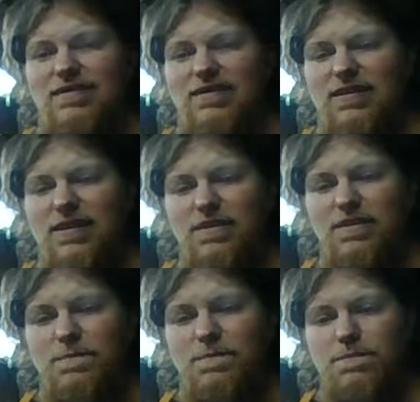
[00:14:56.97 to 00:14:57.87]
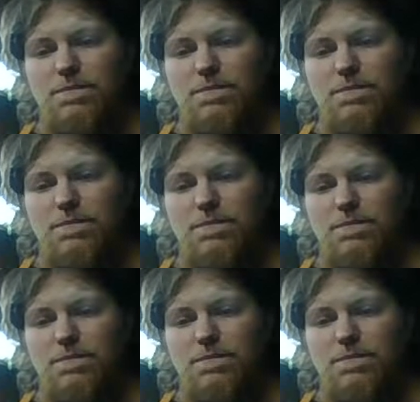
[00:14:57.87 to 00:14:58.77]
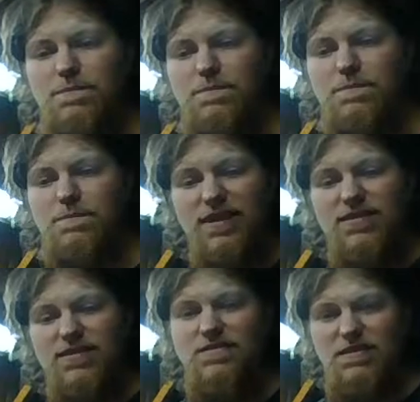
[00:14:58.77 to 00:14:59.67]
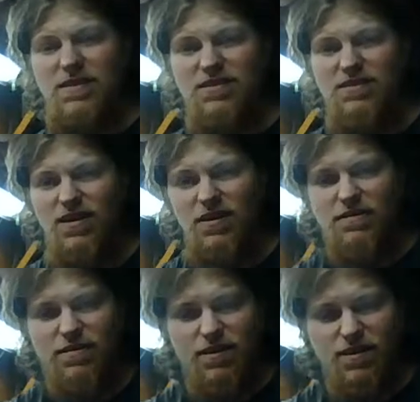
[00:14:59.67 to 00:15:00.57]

to get a basic human right to a gun to defend yourself.